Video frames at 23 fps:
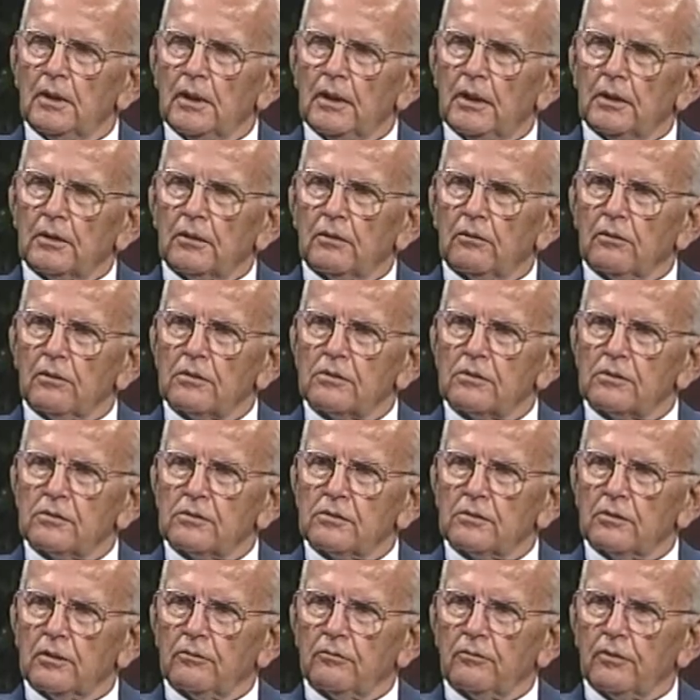And of
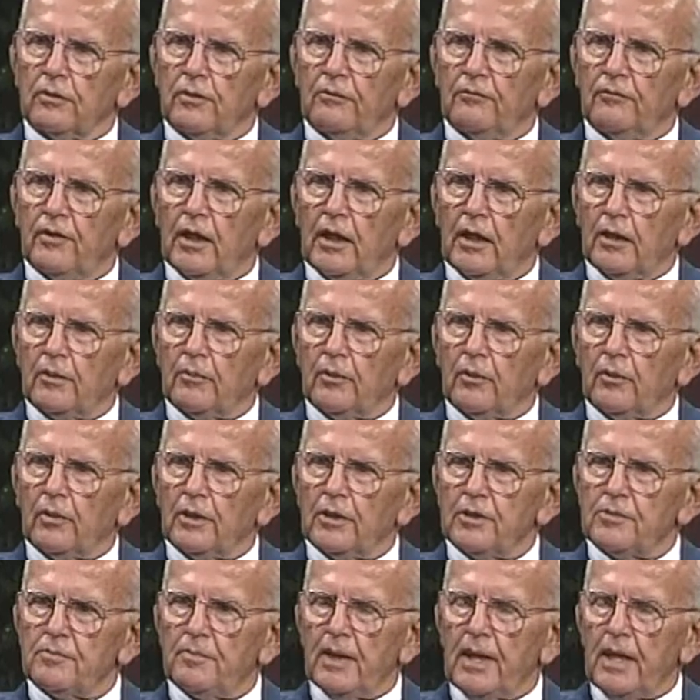course, Rudy Valley brought
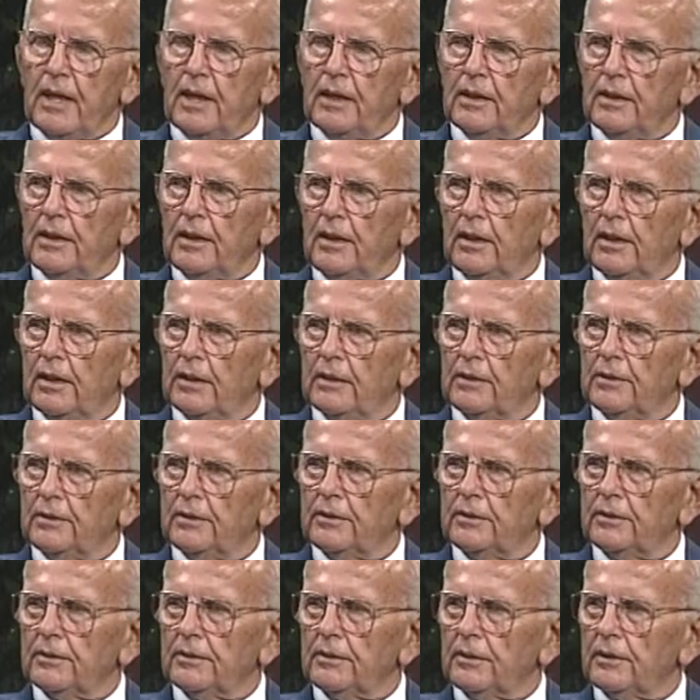his band in
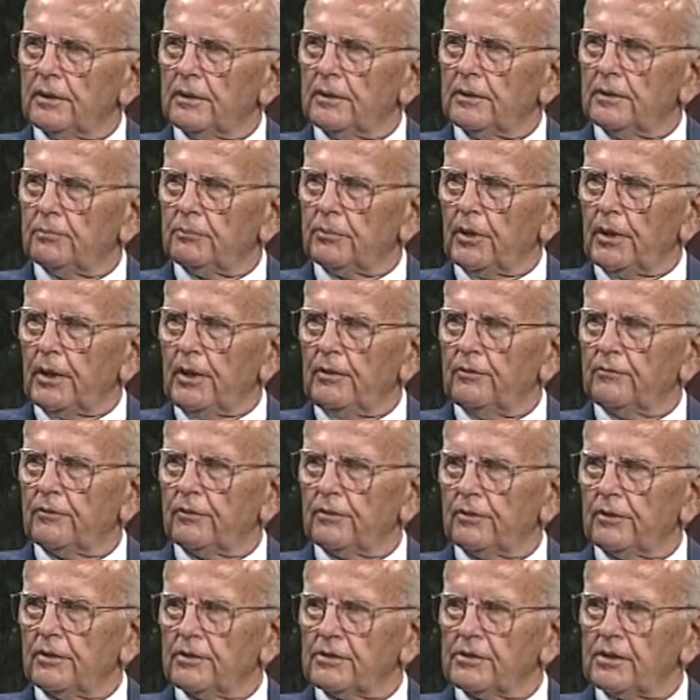and played
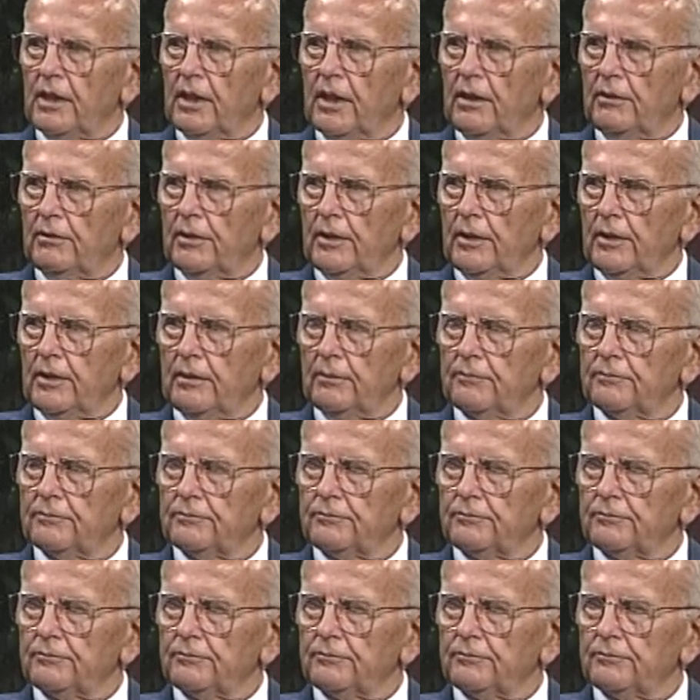for this outing.